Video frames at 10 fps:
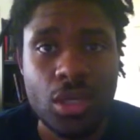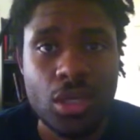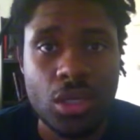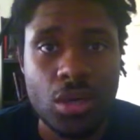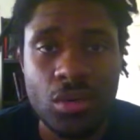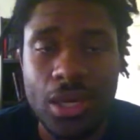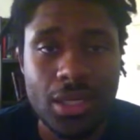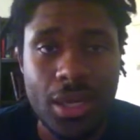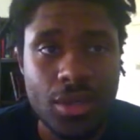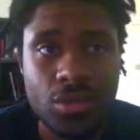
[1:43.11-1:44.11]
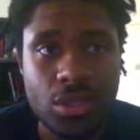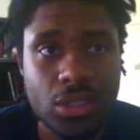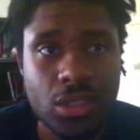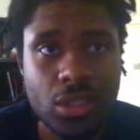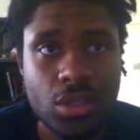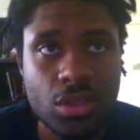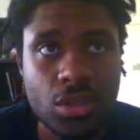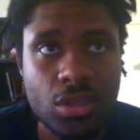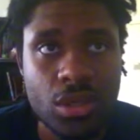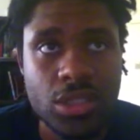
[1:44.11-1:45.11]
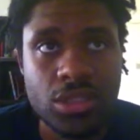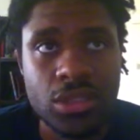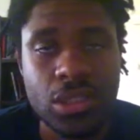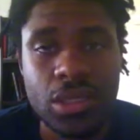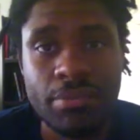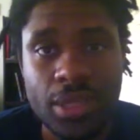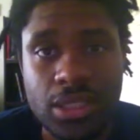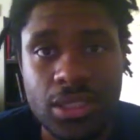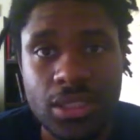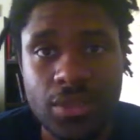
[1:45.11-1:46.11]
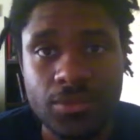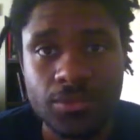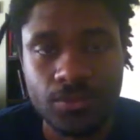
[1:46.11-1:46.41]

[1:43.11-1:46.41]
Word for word: You know, right now you could you, you're hustling and bustling."